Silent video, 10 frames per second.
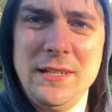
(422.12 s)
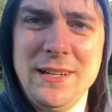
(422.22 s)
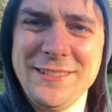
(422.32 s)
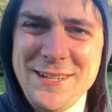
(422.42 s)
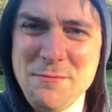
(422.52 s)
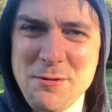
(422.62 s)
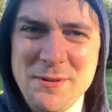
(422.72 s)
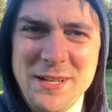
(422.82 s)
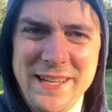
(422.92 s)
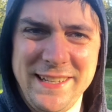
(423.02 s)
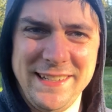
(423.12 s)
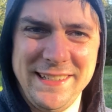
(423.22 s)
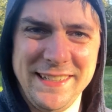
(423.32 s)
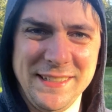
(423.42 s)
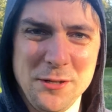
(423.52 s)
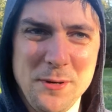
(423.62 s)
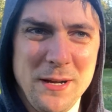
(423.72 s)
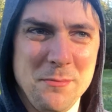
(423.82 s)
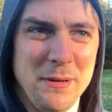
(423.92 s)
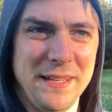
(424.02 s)
I'll talk more about it in a little
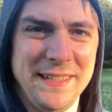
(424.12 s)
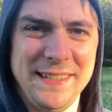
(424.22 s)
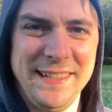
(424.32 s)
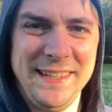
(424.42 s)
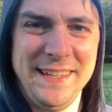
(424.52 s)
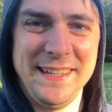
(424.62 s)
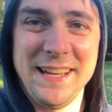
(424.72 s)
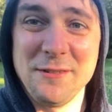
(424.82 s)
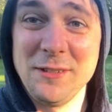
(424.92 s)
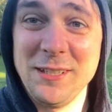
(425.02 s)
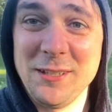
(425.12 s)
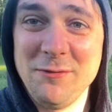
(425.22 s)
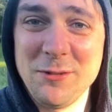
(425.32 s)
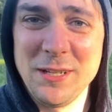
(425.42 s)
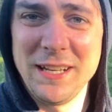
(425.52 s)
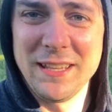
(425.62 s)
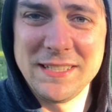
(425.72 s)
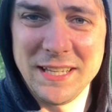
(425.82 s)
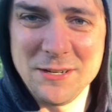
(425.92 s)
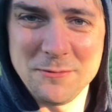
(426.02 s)
while, but yeah, really looking forward to getting this
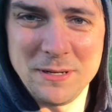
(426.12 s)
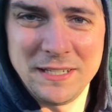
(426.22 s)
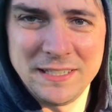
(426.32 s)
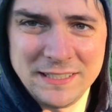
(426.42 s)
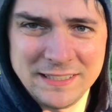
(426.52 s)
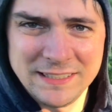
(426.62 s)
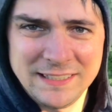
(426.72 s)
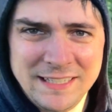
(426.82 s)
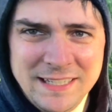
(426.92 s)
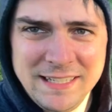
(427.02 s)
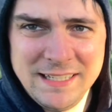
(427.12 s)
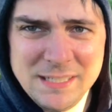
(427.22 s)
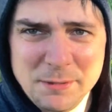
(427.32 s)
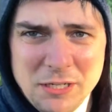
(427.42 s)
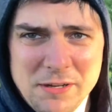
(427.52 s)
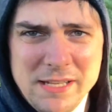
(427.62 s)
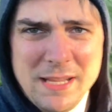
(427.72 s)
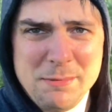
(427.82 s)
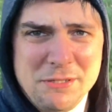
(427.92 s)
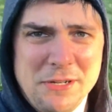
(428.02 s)
thing home. It's been a great
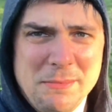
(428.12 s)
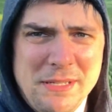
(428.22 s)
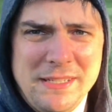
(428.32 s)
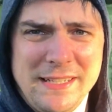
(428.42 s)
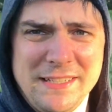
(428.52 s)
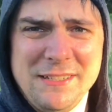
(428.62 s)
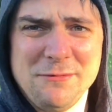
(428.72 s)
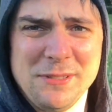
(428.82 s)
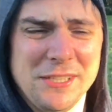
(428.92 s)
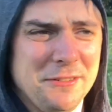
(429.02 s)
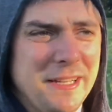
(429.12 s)
camping trip and really great